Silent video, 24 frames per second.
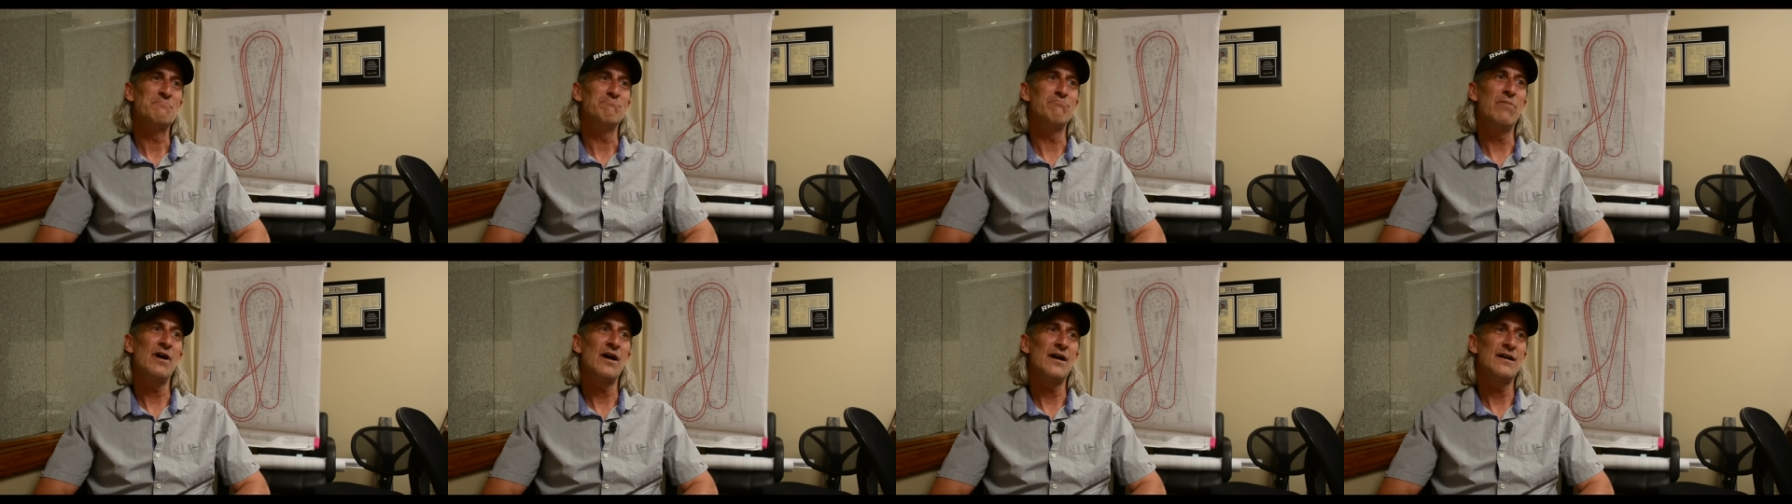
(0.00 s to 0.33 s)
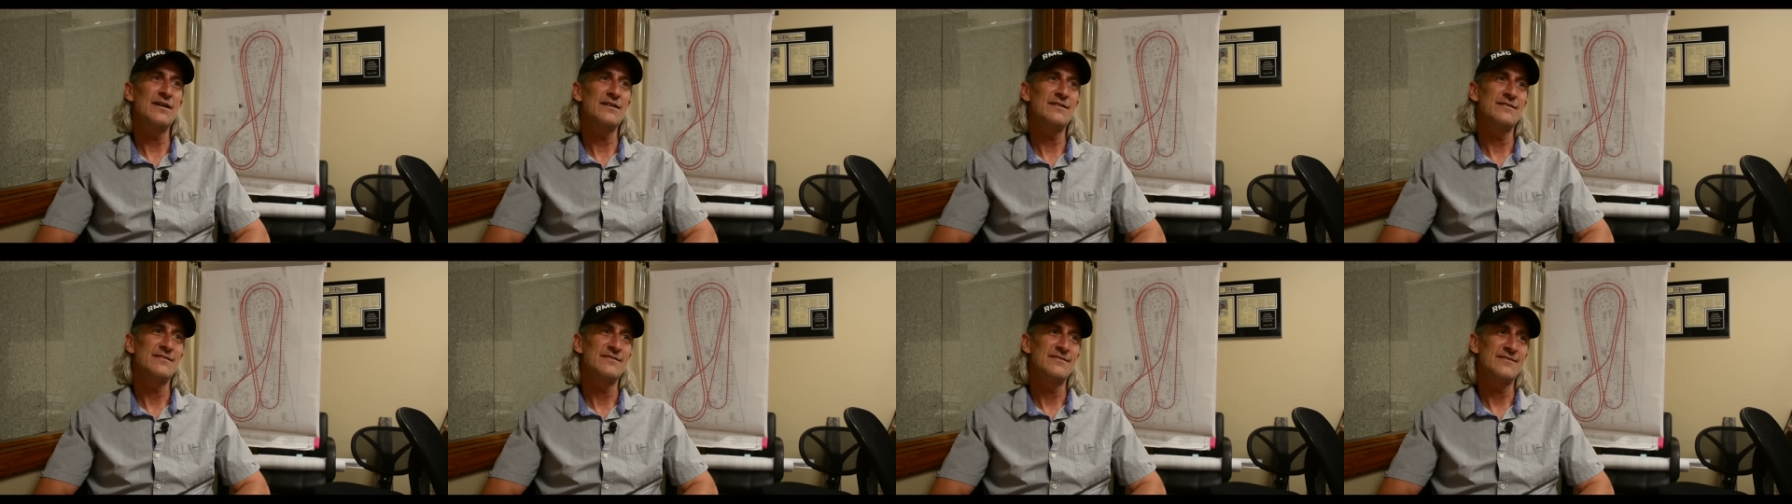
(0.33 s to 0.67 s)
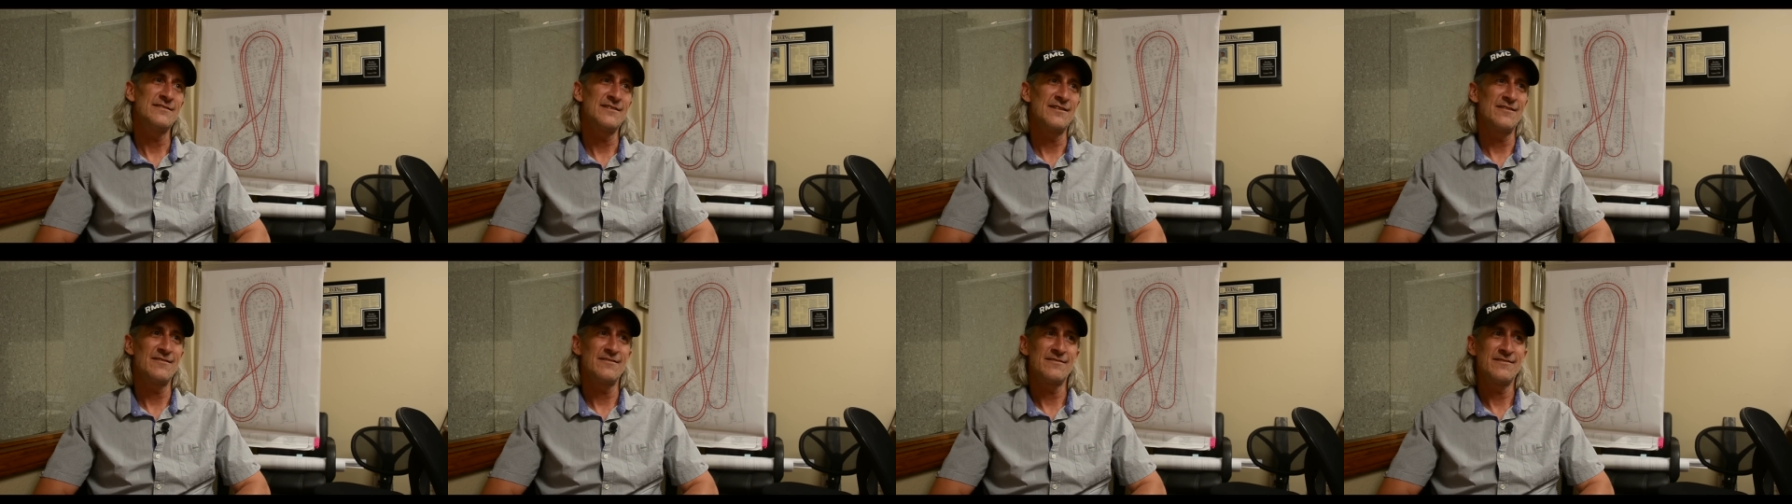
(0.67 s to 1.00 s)
but
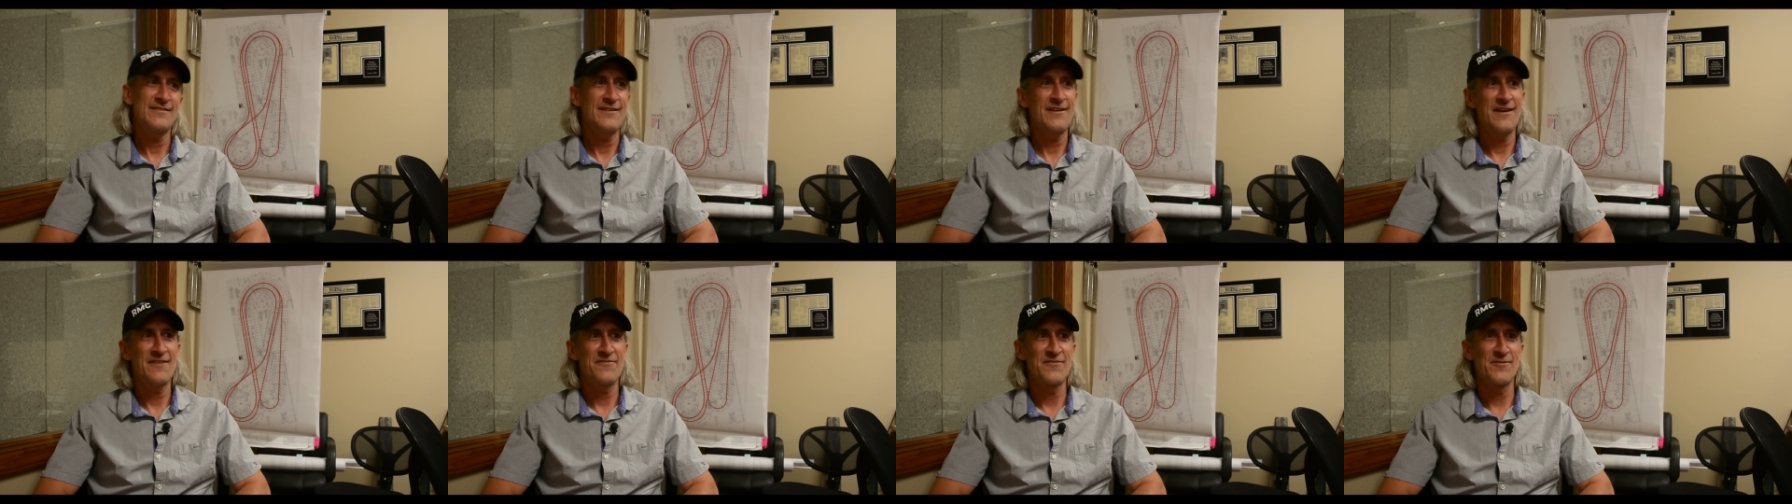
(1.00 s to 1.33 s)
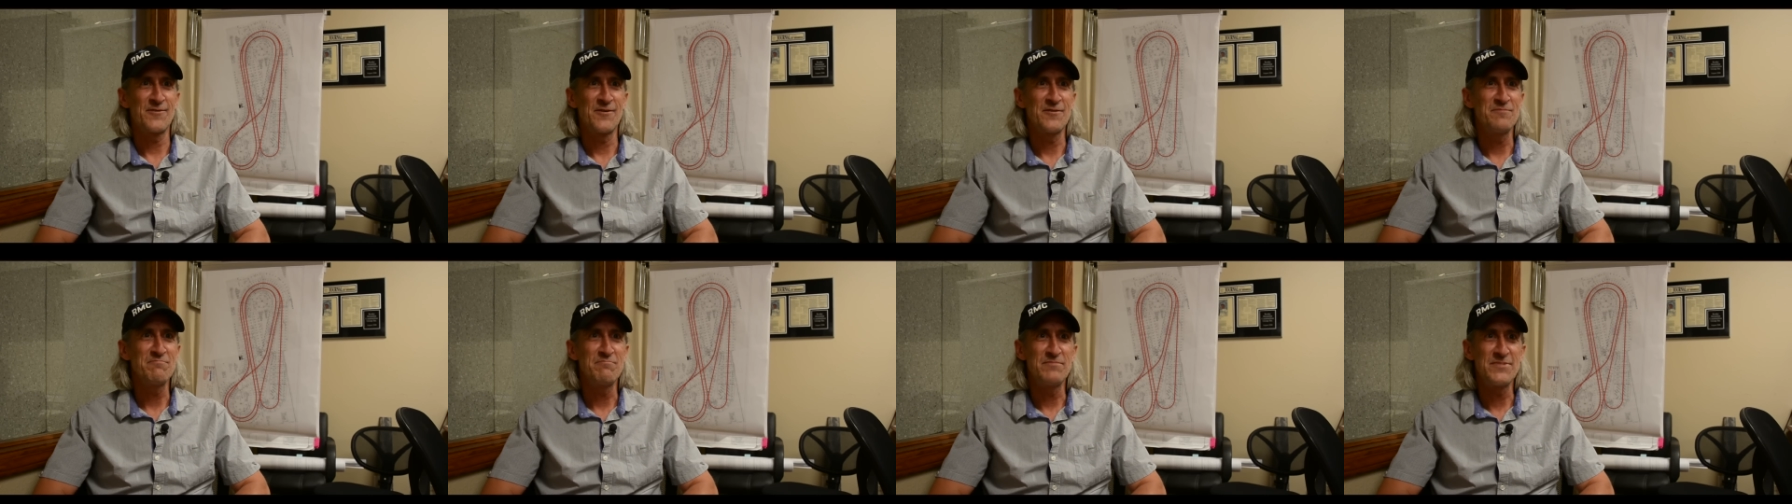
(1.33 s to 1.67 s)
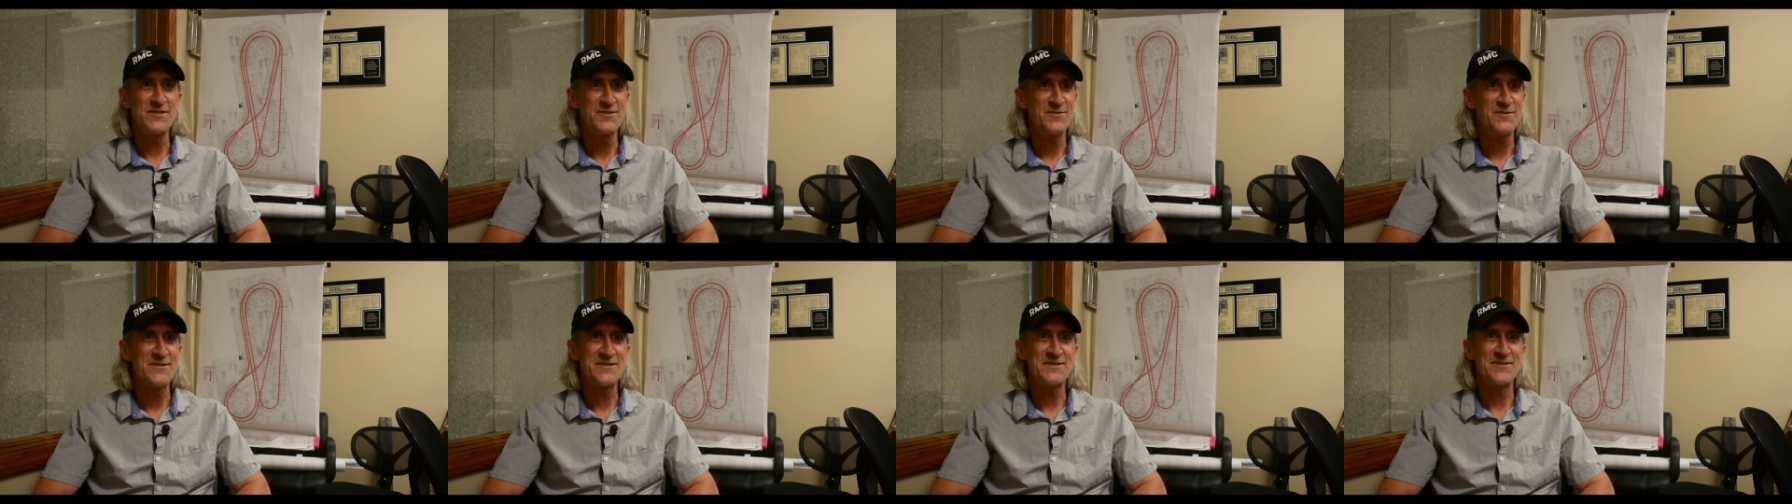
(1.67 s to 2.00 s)
you know they have their own
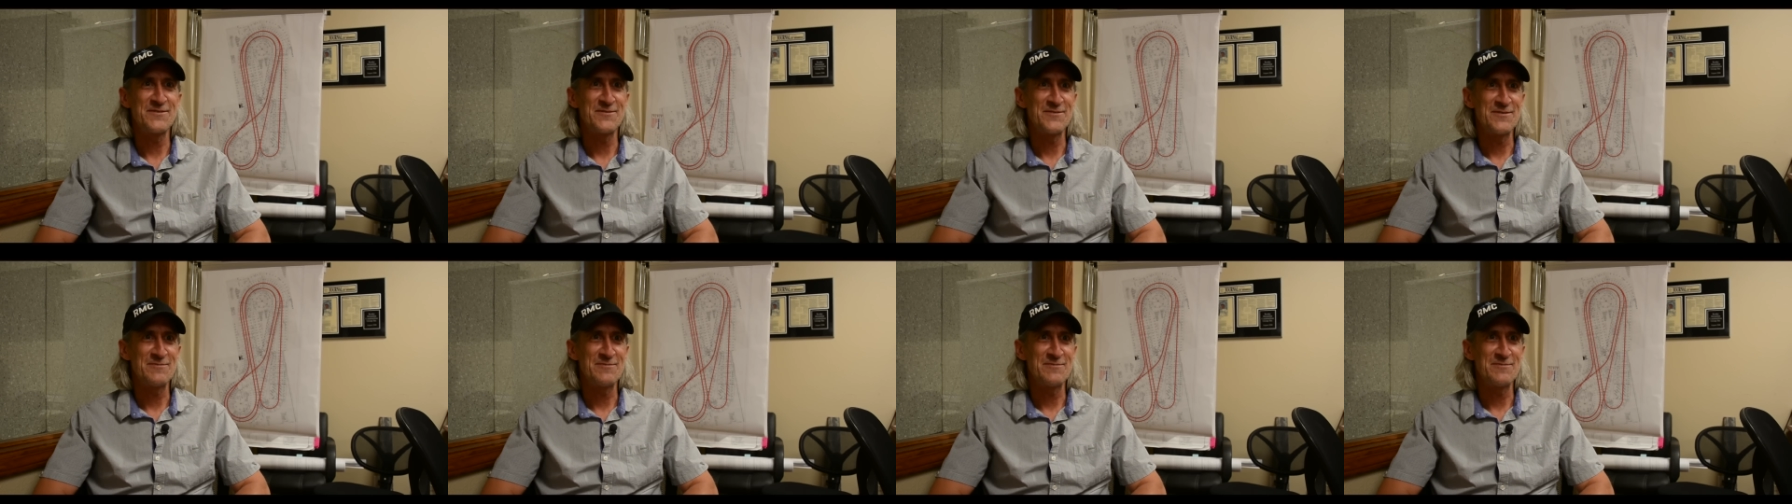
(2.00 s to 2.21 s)
beauty to